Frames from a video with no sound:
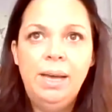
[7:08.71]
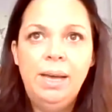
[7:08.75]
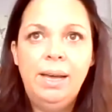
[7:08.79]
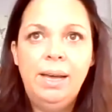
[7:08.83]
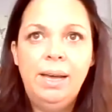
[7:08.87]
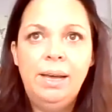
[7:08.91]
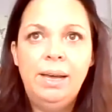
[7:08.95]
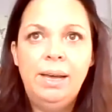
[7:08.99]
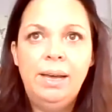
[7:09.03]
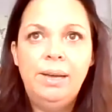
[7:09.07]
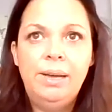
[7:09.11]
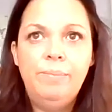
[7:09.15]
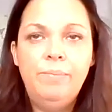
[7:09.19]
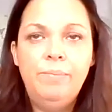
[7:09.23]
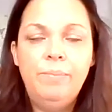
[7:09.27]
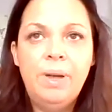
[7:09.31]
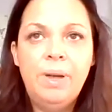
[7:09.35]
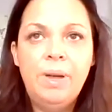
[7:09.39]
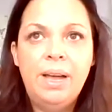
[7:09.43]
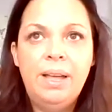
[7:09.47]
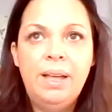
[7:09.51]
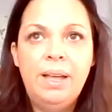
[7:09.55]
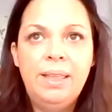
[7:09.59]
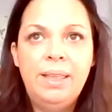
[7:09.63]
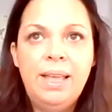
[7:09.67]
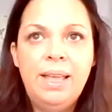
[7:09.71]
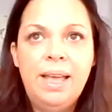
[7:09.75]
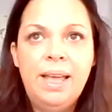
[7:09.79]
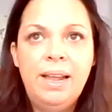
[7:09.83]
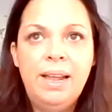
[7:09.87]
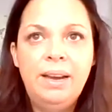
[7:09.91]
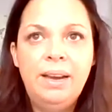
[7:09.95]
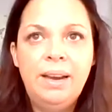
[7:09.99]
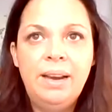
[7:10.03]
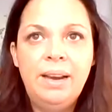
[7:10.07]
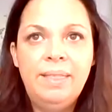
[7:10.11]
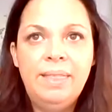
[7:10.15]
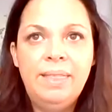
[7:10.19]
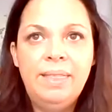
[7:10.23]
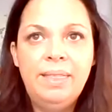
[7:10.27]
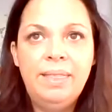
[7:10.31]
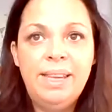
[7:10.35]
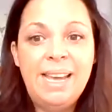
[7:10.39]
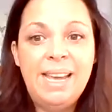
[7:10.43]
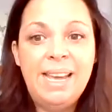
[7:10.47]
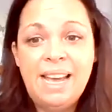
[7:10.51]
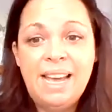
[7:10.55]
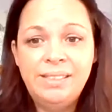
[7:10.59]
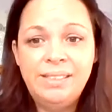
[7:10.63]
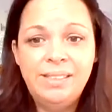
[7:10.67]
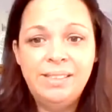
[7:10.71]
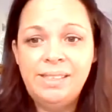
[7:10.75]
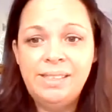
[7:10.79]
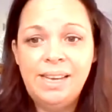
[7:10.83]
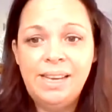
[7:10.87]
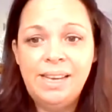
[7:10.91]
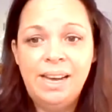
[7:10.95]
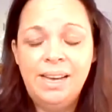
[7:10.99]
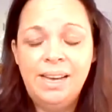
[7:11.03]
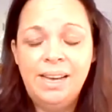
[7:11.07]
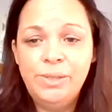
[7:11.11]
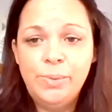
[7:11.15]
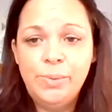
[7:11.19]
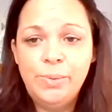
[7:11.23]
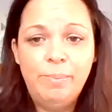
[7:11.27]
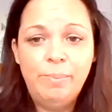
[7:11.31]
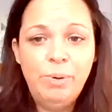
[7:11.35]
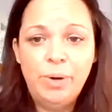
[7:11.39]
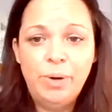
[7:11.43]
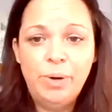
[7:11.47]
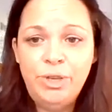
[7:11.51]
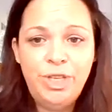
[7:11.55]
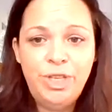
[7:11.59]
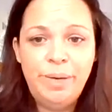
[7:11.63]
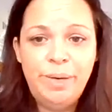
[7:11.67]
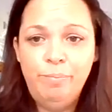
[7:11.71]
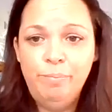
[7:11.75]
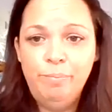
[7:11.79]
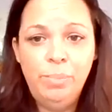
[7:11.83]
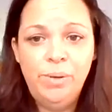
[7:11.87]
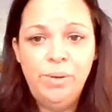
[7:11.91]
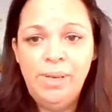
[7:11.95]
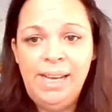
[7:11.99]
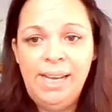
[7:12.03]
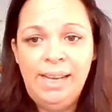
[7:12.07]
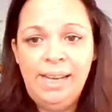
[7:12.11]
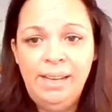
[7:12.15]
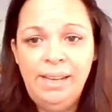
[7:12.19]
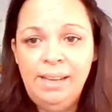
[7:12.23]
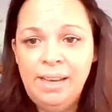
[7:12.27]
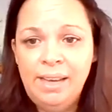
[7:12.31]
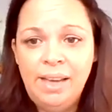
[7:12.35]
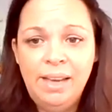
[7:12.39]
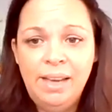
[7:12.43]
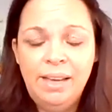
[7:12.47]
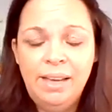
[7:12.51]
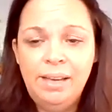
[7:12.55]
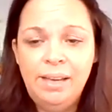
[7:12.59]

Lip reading: And then the exercise. So I'm not a gym bunny.